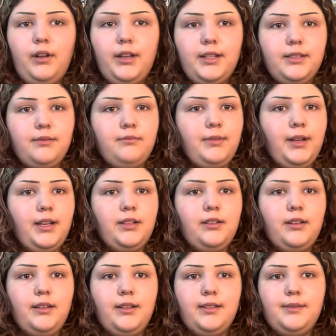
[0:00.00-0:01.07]

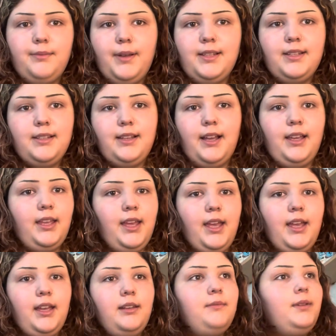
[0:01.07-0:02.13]
as best as I
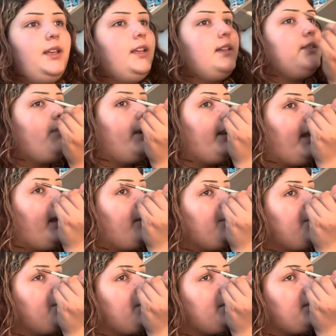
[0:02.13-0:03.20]
can, because right now
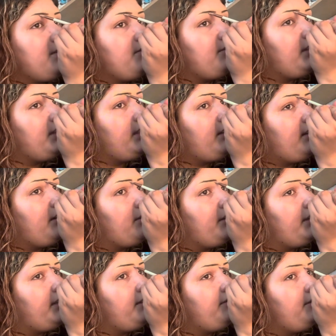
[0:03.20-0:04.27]
it's just really not
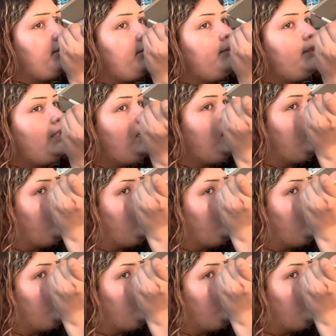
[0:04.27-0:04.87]
working for me.